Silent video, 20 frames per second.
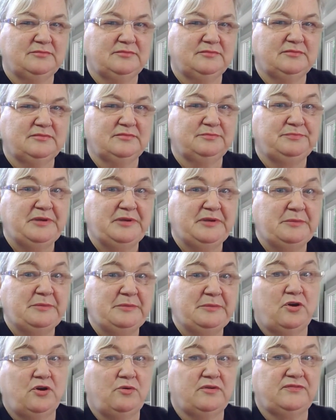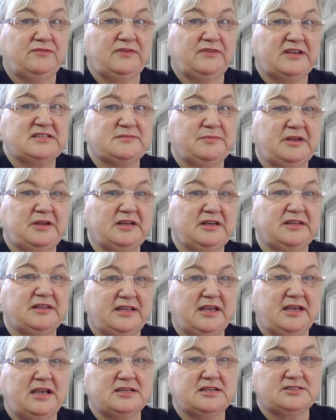people know what flexibility they
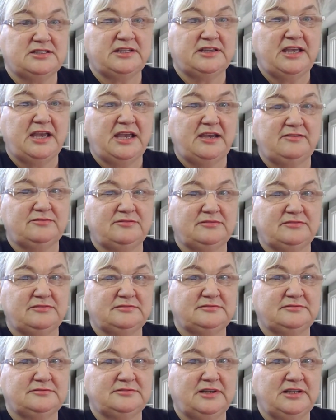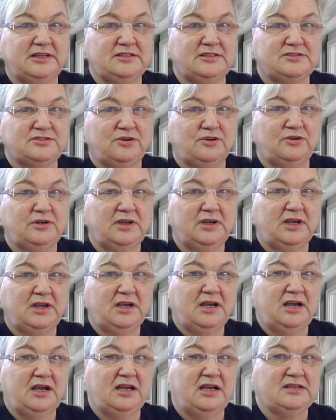actually have, right? So
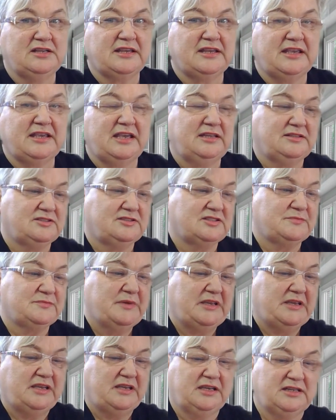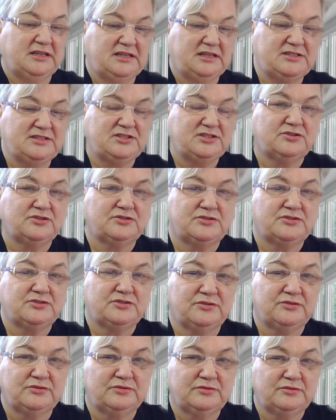again, just making it easier
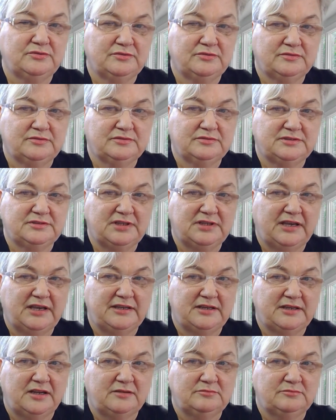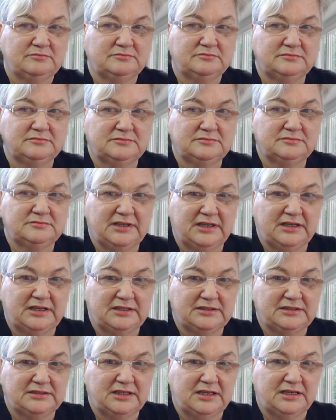to tie it up,
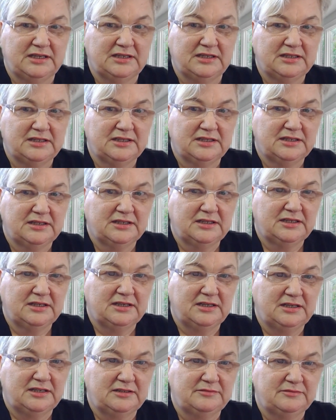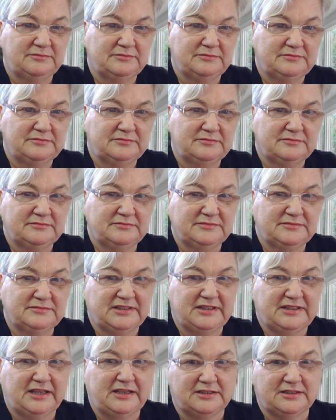and then
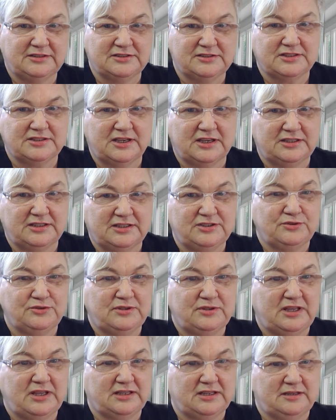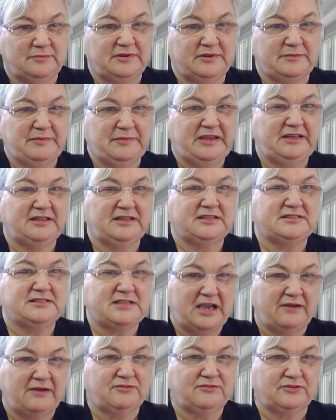they can just kind of do that little bit of maintenance
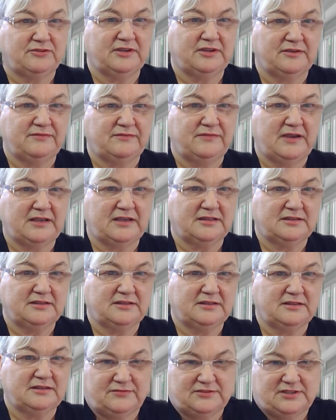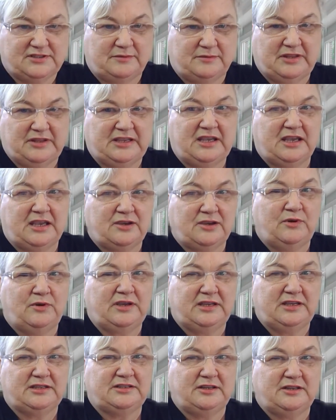after the effect for something they can't quite
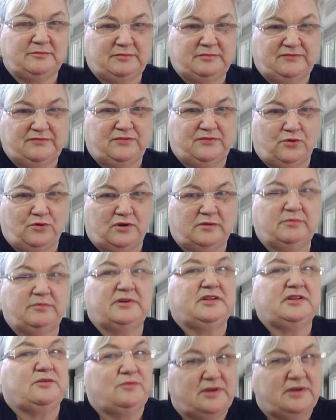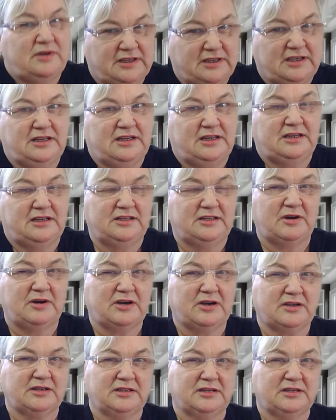get done before, but they want to get in on the market.